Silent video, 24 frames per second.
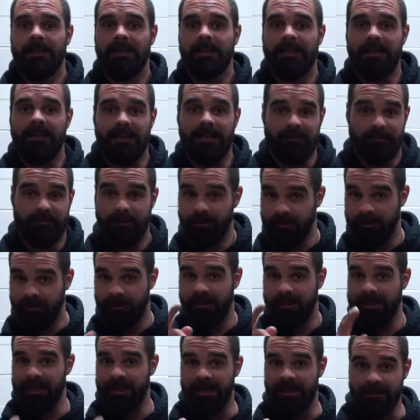if
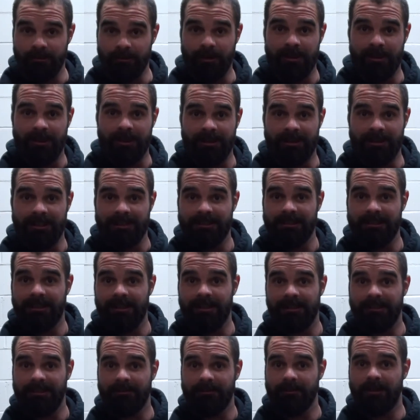you're a young one
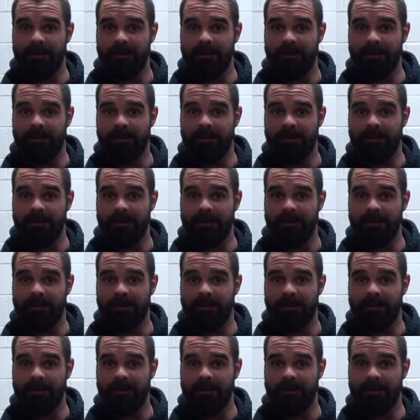on the